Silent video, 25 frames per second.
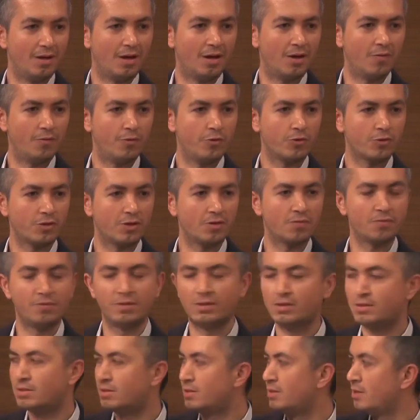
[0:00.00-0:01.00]
are working
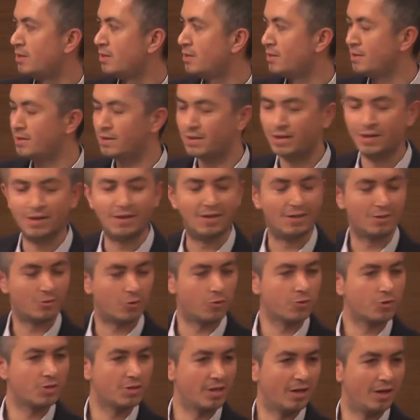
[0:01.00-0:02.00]
with the
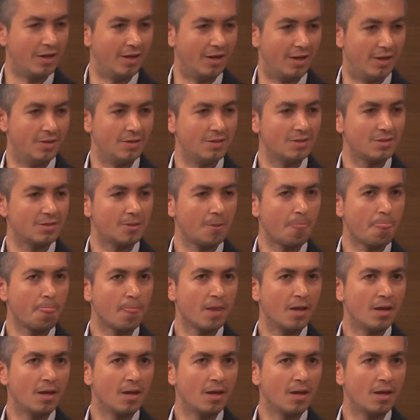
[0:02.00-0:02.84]
Turkish Airlines.